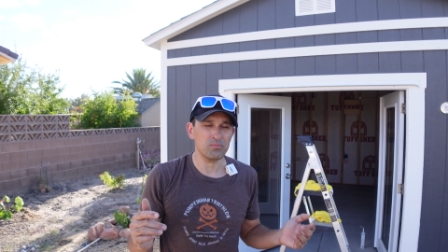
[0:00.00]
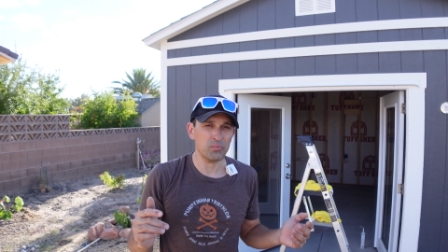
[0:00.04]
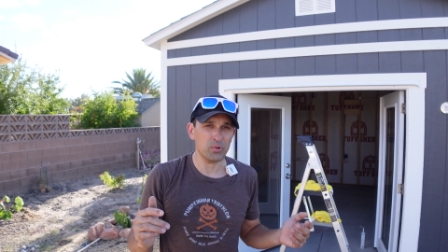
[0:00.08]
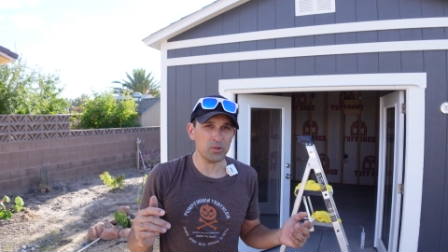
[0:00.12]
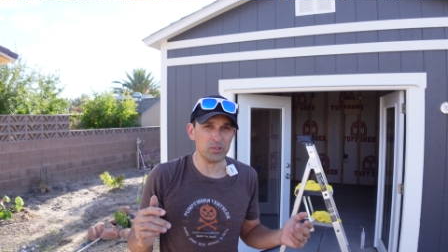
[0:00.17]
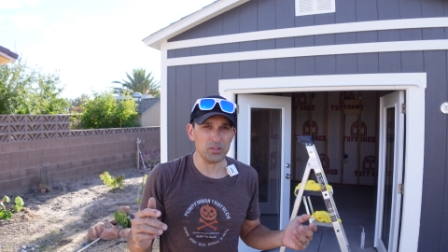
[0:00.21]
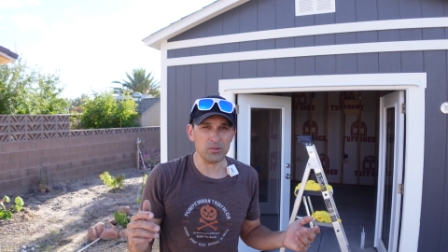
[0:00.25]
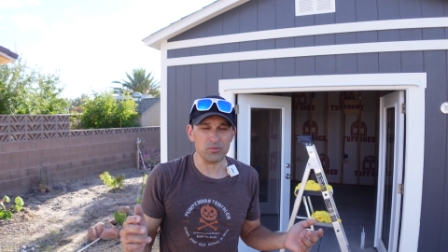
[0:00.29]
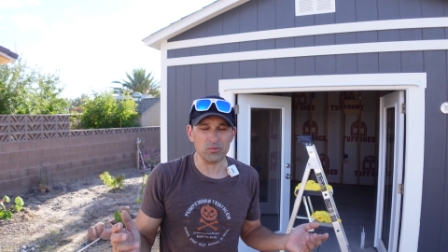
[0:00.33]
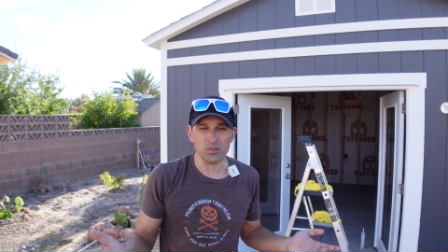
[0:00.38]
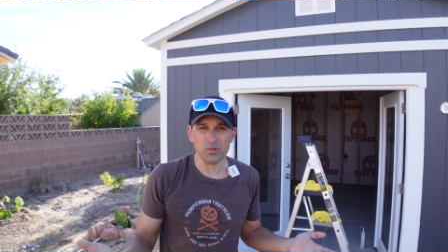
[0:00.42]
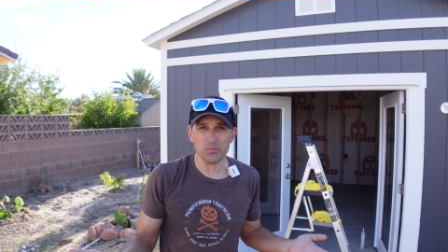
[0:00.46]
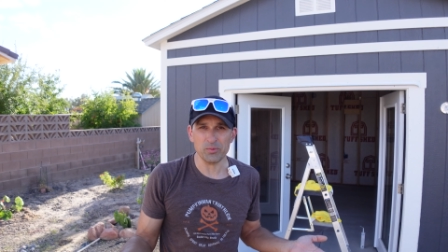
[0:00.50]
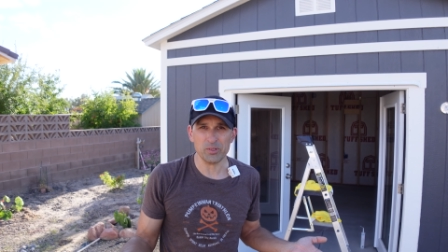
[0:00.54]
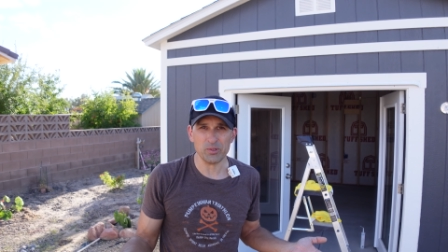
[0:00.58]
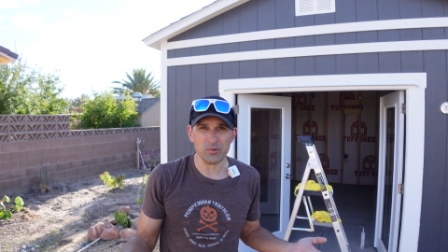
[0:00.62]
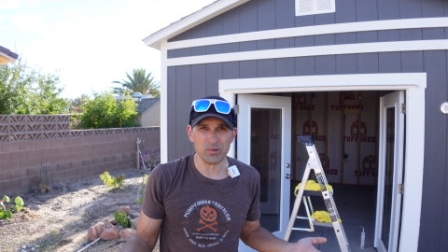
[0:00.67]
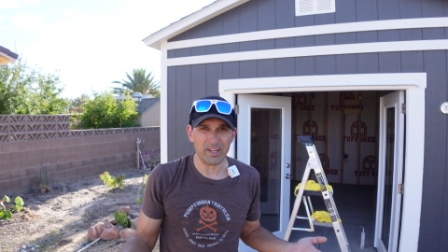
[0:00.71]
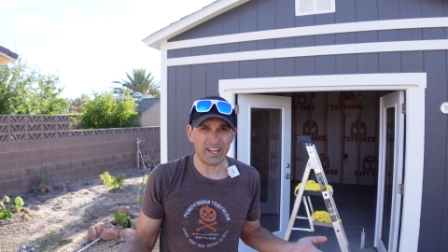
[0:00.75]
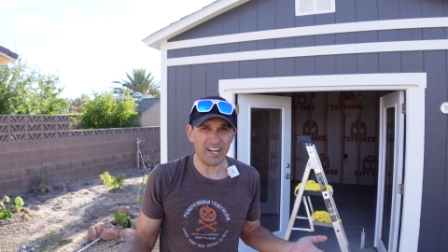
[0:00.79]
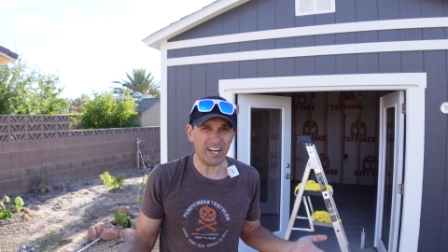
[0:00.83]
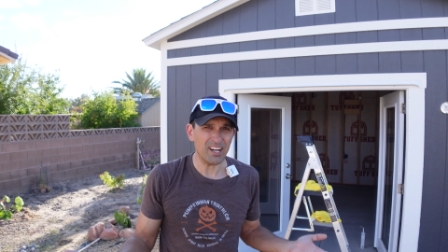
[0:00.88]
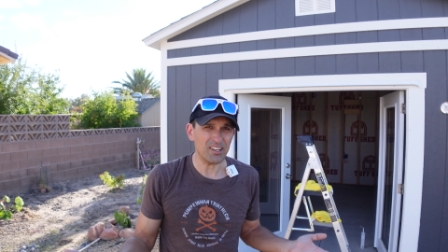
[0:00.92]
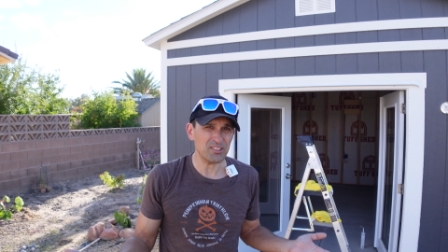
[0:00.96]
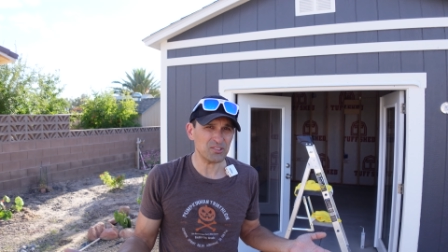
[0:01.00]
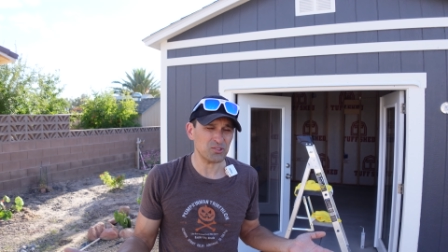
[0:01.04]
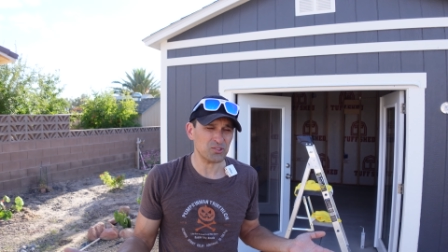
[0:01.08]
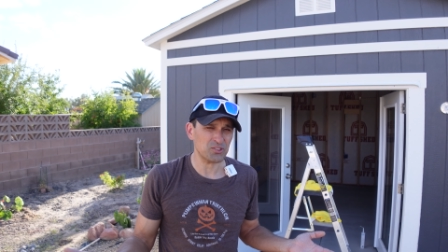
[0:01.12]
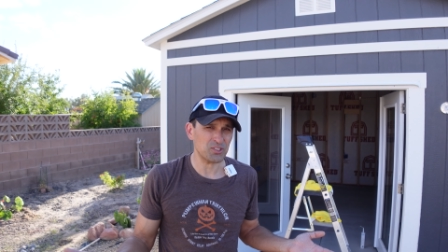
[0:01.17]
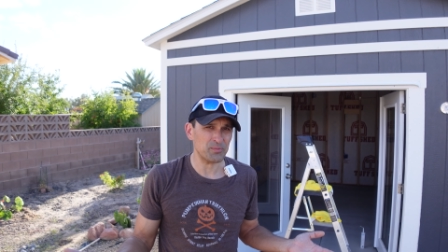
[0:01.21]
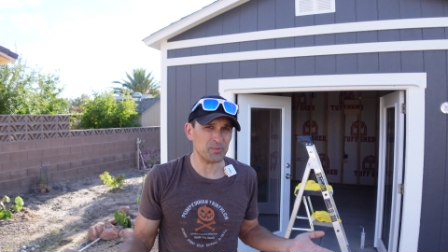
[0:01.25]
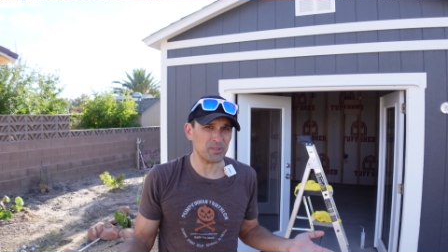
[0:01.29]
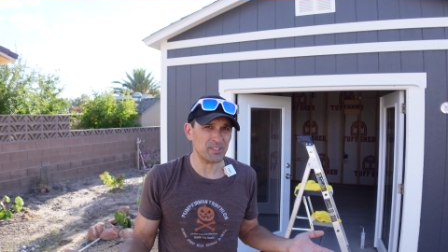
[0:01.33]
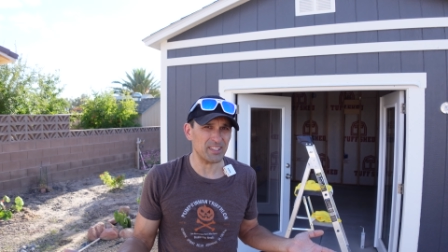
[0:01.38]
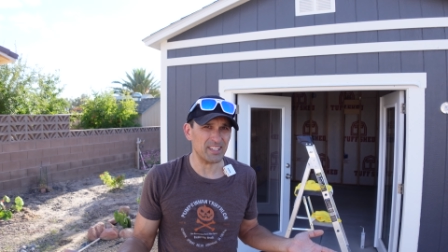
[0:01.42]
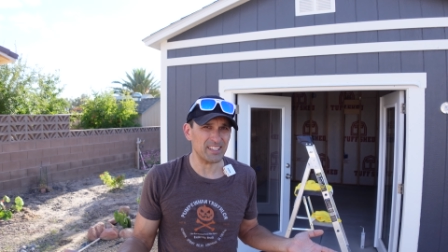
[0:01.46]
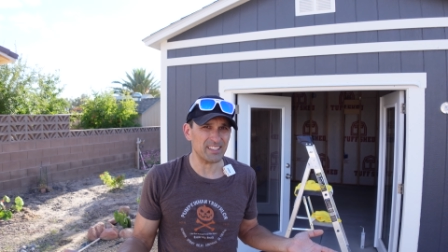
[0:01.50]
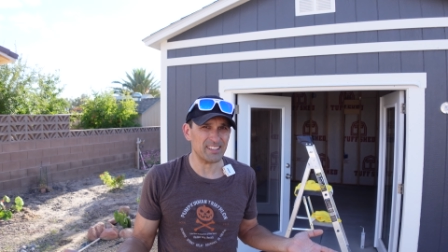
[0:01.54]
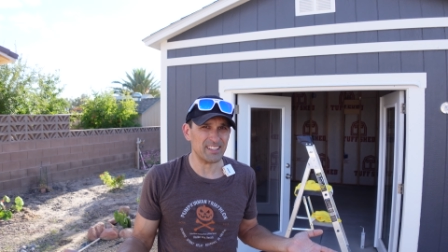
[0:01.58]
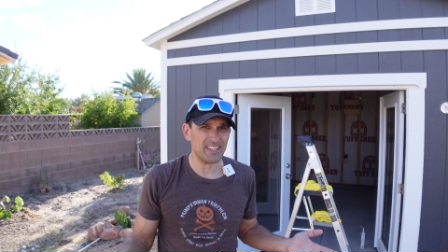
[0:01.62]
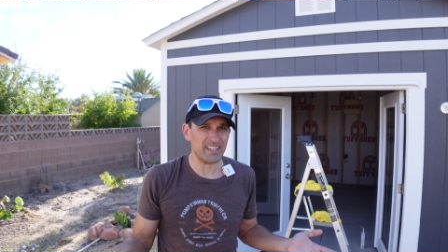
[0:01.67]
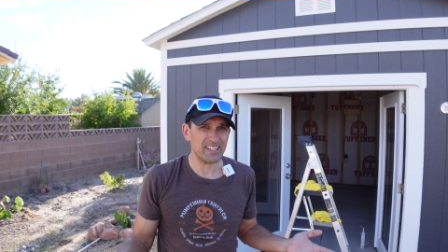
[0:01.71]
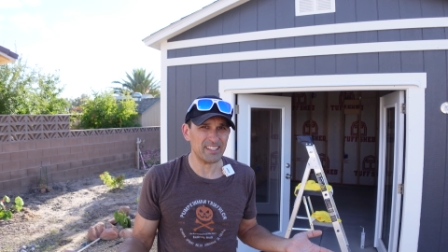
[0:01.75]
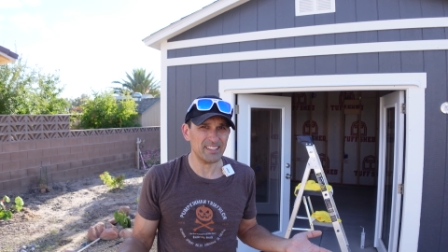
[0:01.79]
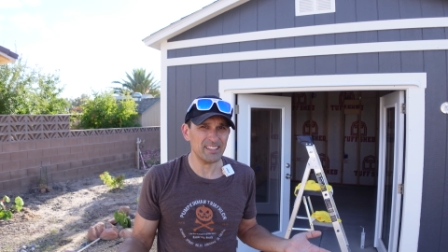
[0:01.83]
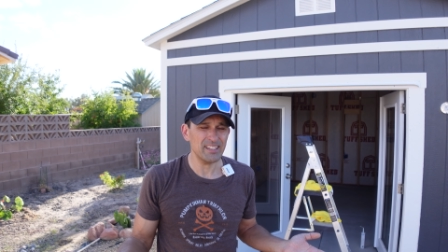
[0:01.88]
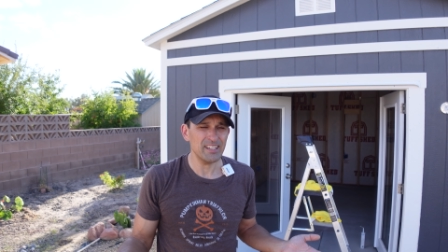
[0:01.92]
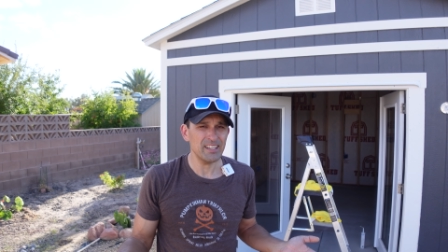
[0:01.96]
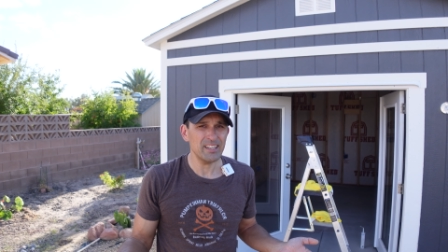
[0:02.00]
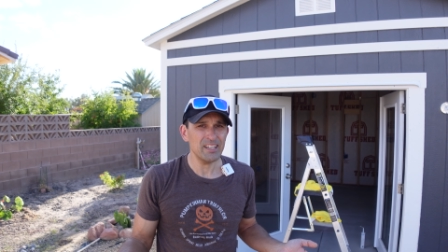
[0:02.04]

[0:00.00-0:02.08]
putting a room into a house or something like that.